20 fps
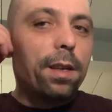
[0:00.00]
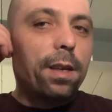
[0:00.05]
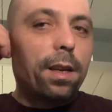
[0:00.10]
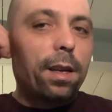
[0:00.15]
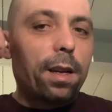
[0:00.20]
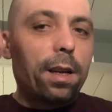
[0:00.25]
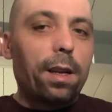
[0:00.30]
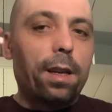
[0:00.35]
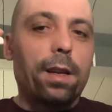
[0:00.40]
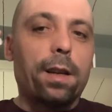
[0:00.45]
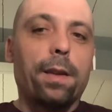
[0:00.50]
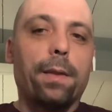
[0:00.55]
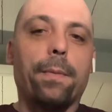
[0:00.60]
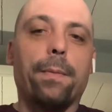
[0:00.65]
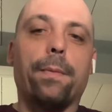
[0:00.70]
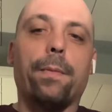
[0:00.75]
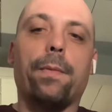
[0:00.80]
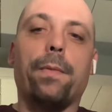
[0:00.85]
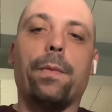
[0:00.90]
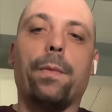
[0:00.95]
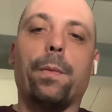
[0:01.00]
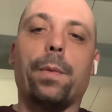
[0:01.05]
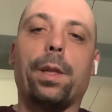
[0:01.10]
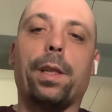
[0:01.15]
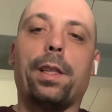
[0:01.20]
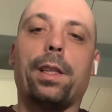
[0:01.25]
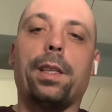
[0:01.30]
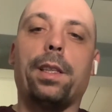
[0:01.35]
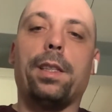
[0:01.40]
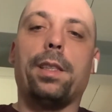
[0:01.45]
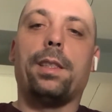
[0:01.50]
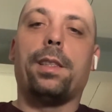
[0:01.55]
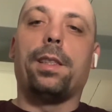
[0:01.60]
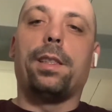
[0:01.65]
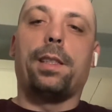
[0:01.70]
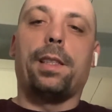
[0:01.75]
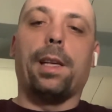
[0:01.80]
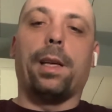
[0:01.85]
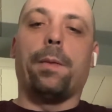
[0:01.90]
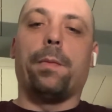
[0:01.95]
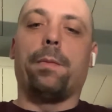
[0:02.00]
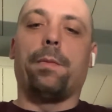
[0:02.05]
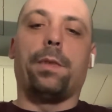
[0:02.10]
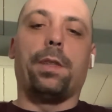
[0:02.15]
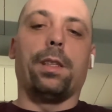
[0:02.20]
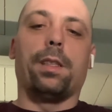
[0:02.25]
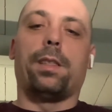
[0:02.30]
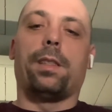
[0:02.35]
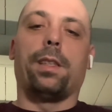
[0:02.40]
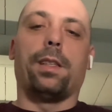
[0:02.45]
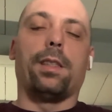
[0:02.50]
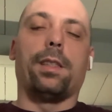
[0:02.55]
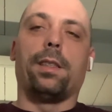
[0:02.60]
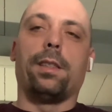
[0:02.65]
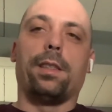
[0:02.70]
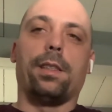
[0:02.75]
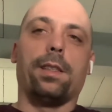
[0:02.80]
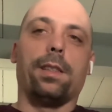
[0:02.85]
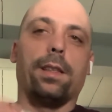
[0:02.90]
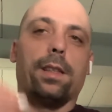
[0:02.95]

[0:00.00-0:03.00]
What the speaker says: But the stem just doesn't.